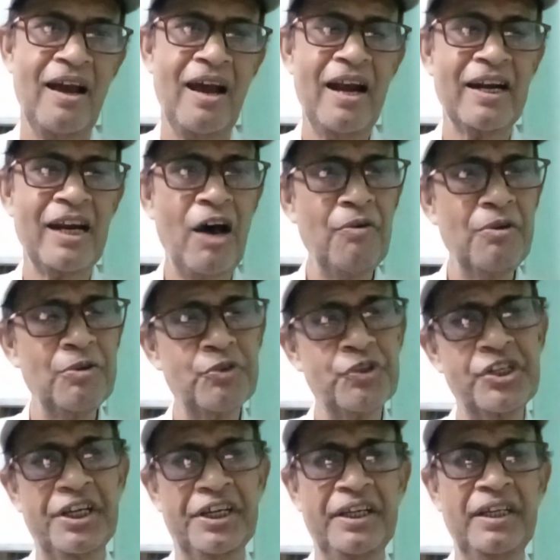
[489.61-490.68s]
And now you
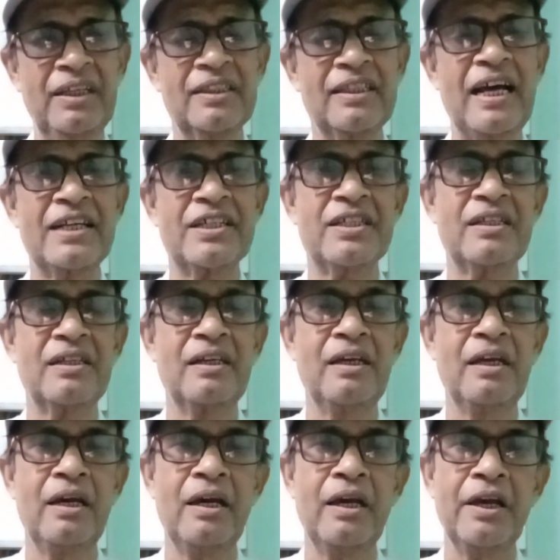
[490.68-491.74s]
see that
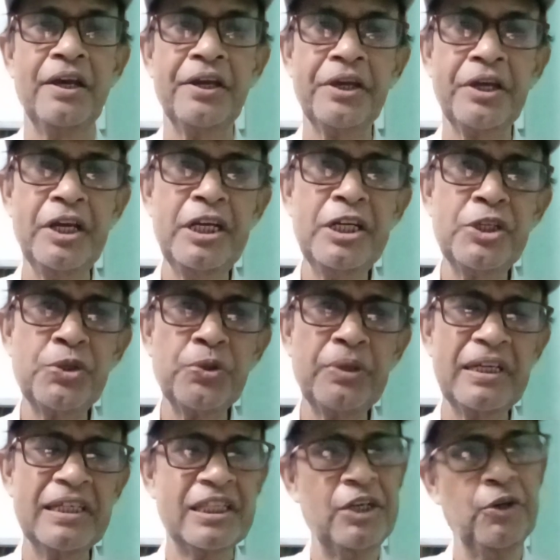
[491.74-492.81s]
into
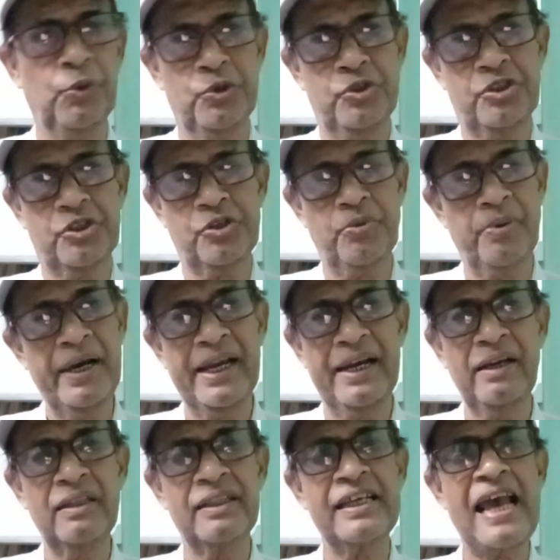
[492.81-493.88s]
is used
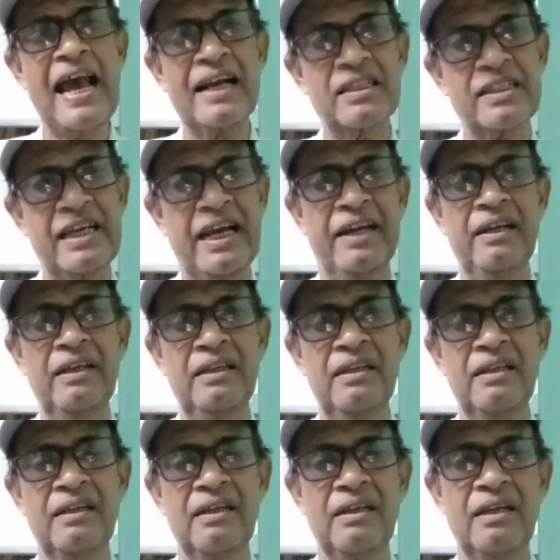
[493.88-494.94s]
when the
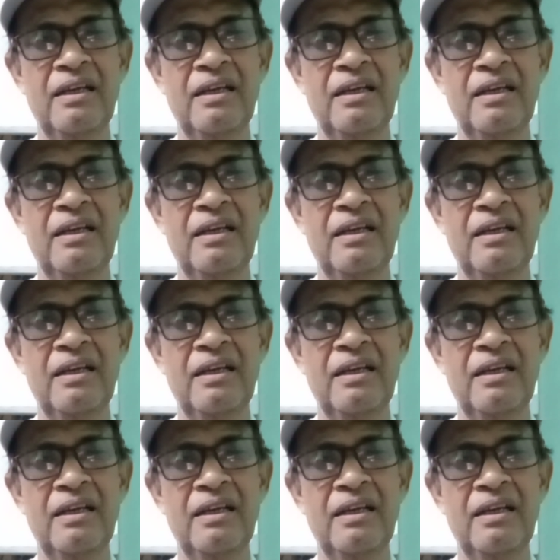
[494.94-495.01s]
action